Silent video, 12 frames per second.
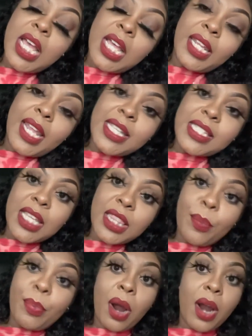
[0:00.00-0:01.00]
lace at
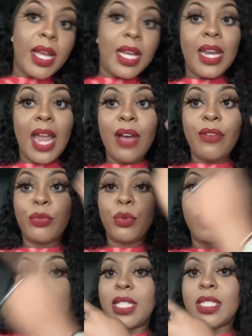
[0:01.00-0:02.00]
the part and not
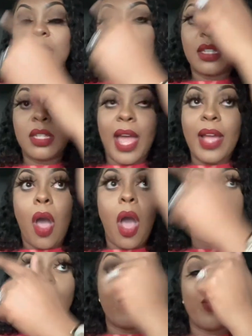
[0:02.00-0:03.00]
full lace like all
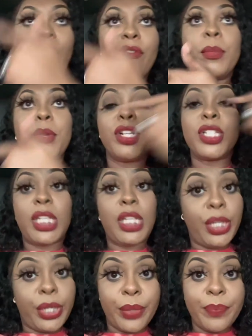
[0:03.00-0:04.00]
the way around from ear
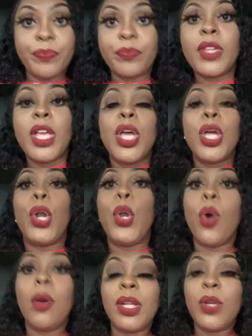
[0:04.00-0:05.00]
to ear
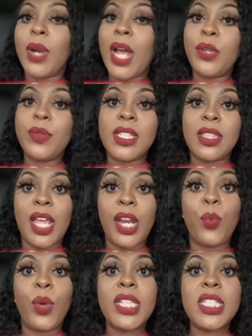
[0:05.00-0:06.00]
normally when I do
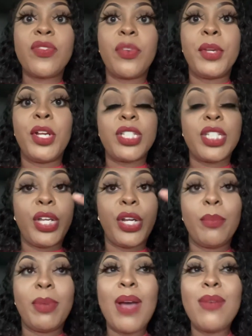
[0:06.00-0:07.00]
synthetic wigs, it's from ear to
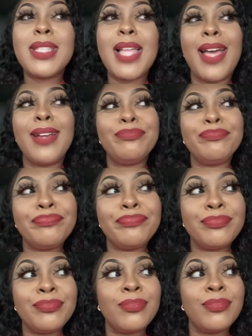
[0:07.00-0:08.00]
ear. But I was like,
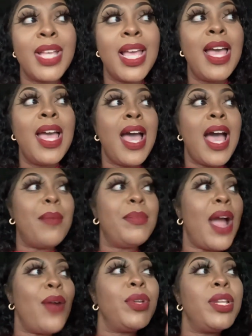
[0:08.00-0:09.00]
mm, I'm
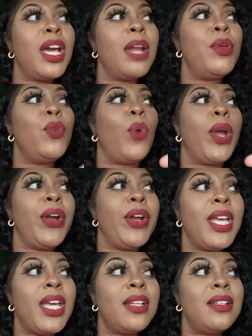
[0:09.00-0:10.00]
not really going to be wearing
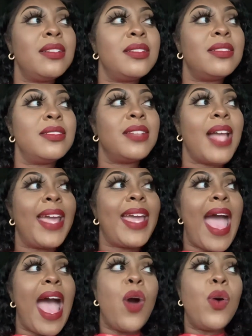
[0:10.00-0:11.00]
it like
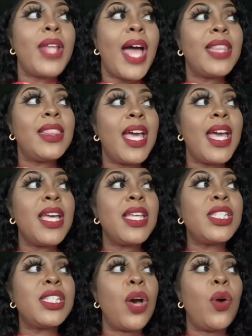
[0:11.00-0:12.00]
out like
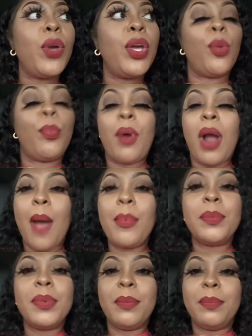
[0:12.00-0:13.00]
that. So it'll
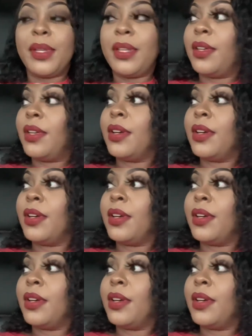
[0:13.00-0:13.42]
probably be